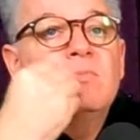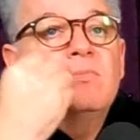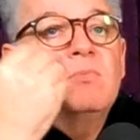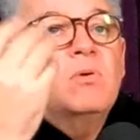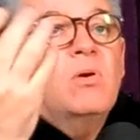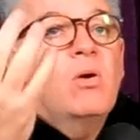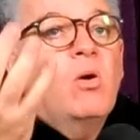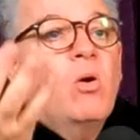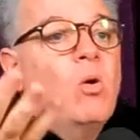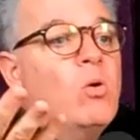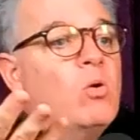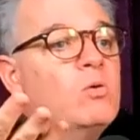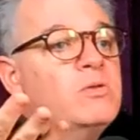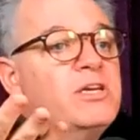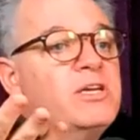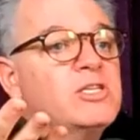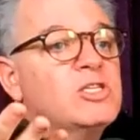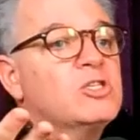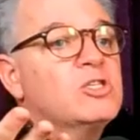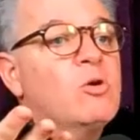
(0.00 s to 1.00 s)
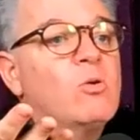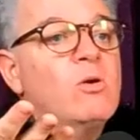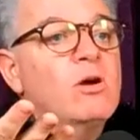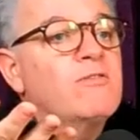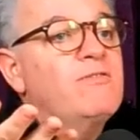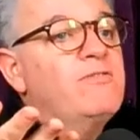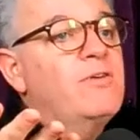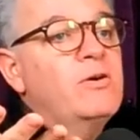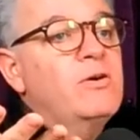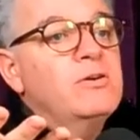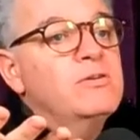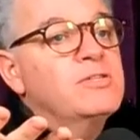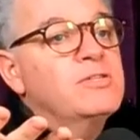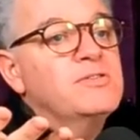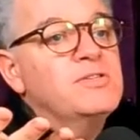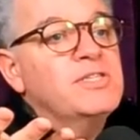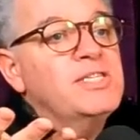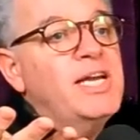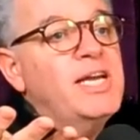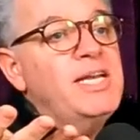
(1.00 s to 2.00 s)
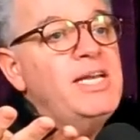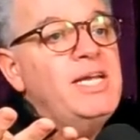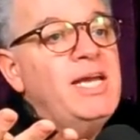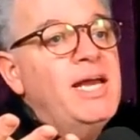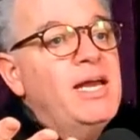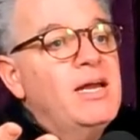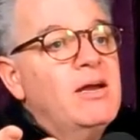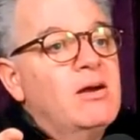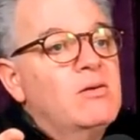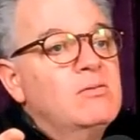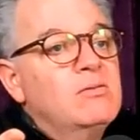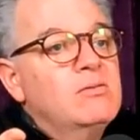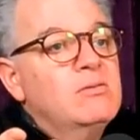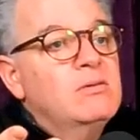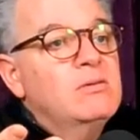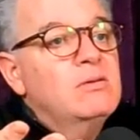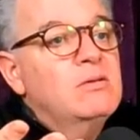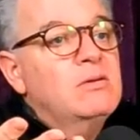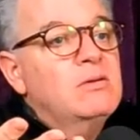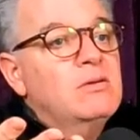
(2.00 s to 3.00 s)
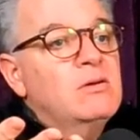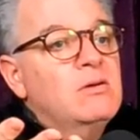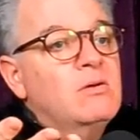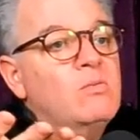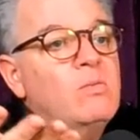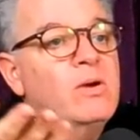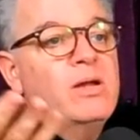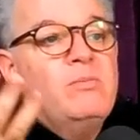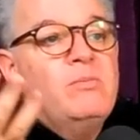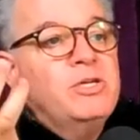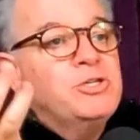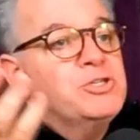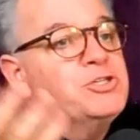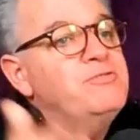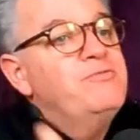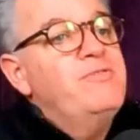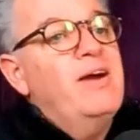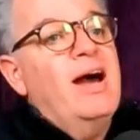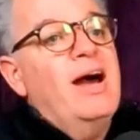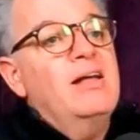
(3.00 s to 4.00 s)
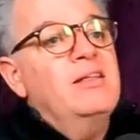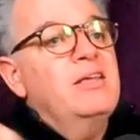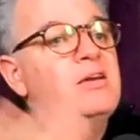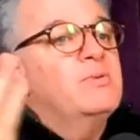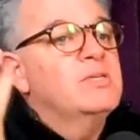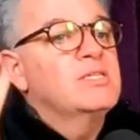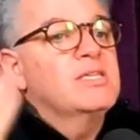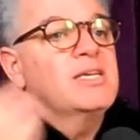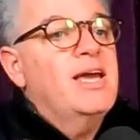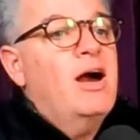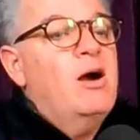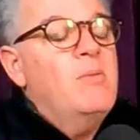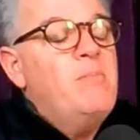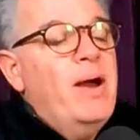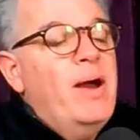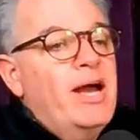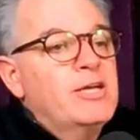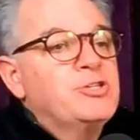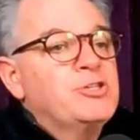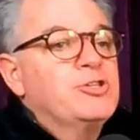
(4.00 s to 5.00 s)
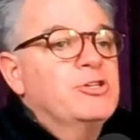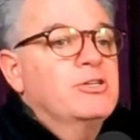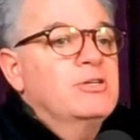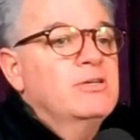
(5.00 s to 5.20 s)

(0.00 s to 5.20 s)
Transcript: old historic photos of San Diego when Mission Valley was cow pasture.